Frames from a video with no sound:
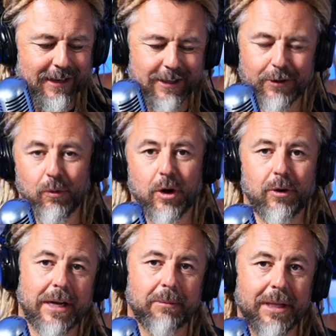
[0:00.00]
You don't
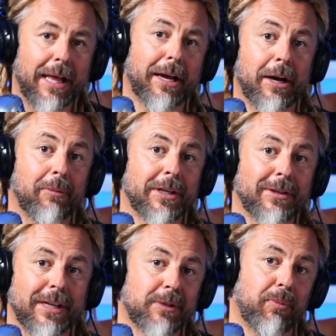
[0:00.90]
walk around and be like, I want
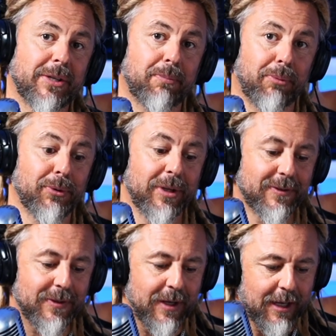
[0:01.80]
to express
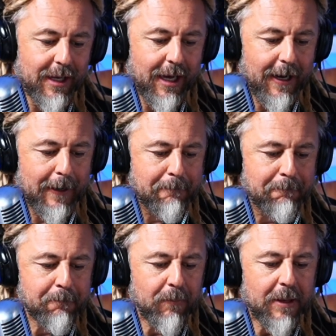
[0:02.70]
prudence.
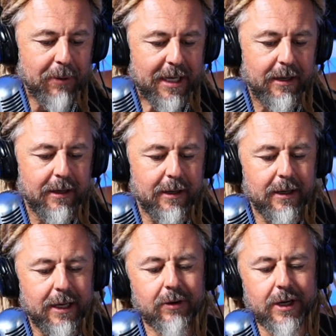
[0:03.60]
But
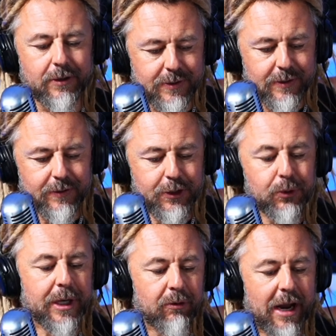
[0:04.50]
here it goes.
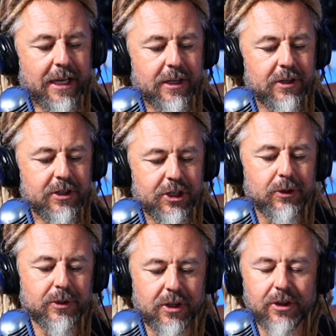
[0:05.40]
Doing right
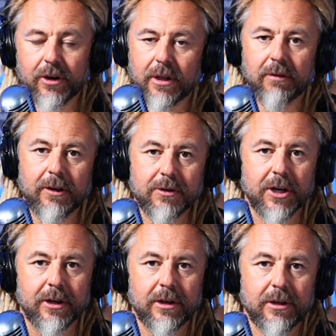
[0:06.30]
shows the thought of the
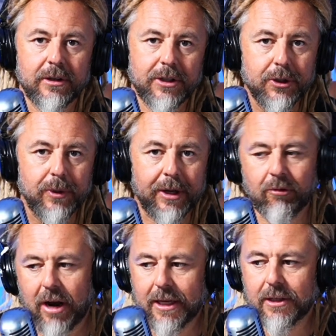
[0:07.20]
future. Doing
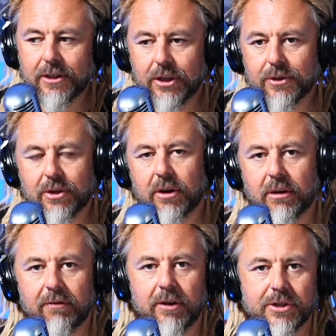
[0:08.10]
right shows thought
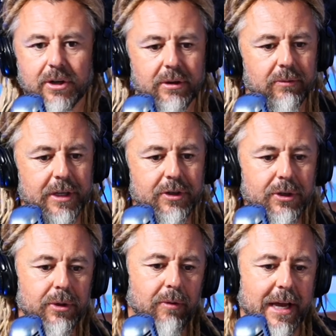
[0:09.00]
of the future. When you
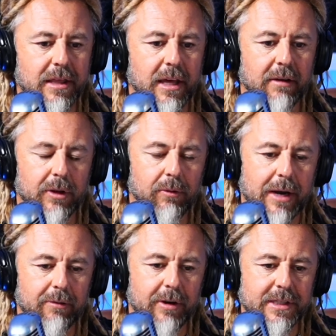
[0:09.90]
do the right thing for the
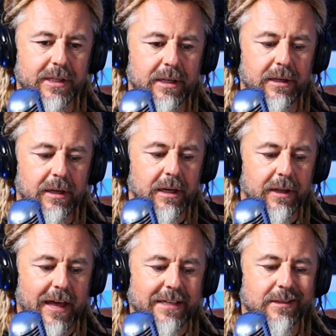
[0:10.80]
right reason,
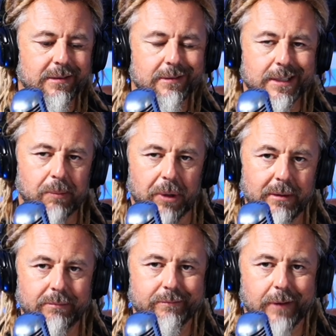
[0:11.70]
that's discipline,
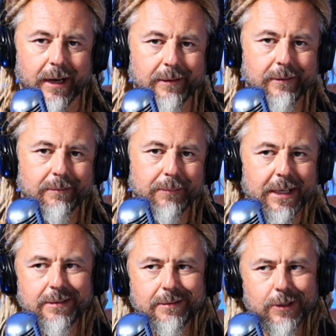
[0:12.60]
right?
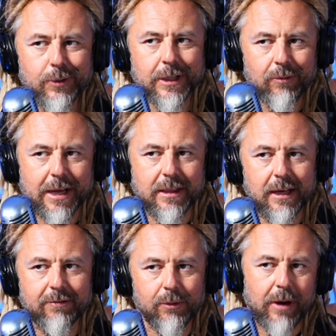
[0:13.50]
Because doing the right
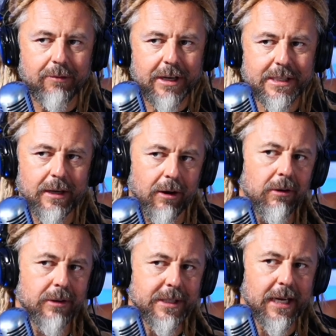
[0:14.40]
thing for the right reason
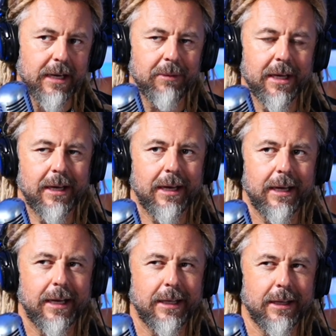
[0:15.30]
all the time,
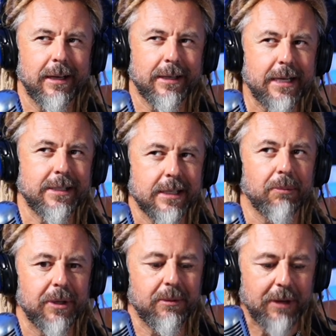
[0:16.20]
it takes
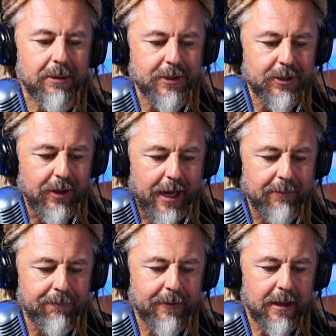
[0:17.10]
discipline to be able to do that.
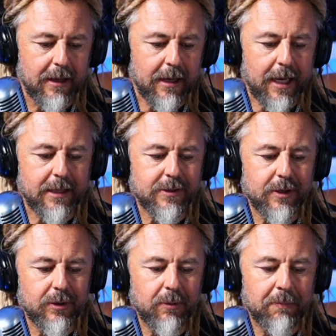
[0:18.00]
And
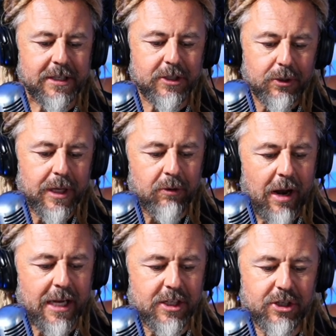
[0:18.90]
so, but doing
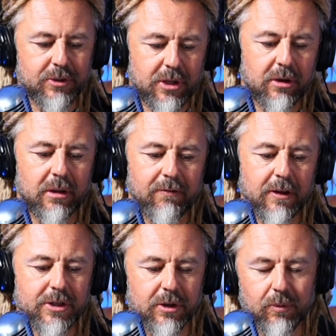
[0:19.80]
right shows thought of the
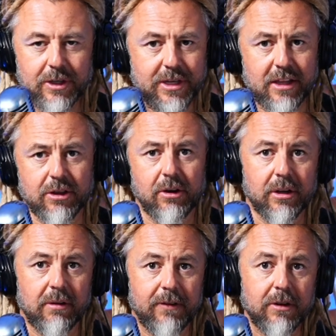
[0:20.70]
future. When you take thought
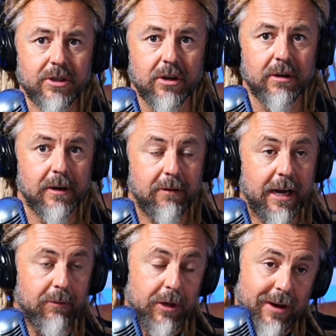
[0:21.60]
of the future,
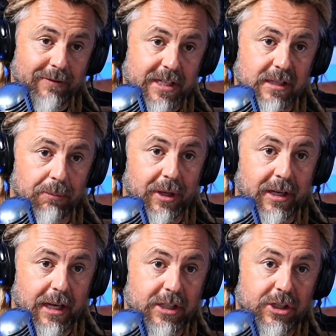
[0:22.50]
right? When you have
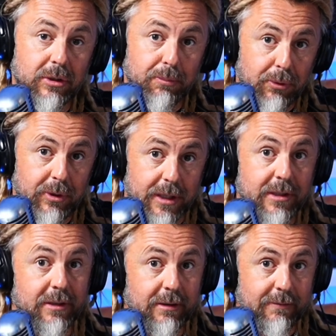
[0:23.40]
discipline, it shows
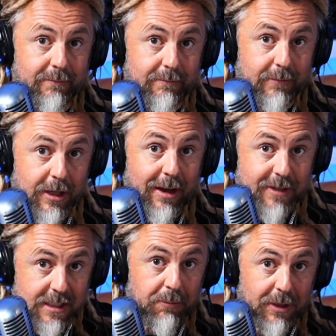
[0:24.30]
prudence. When you have
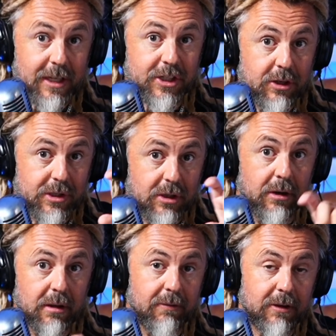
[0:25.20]
discipline, it shows
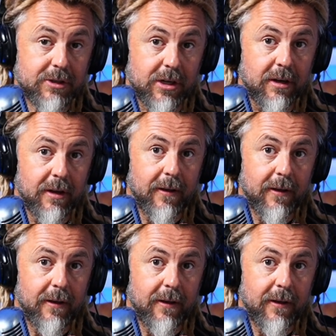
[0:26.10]
thought of the future.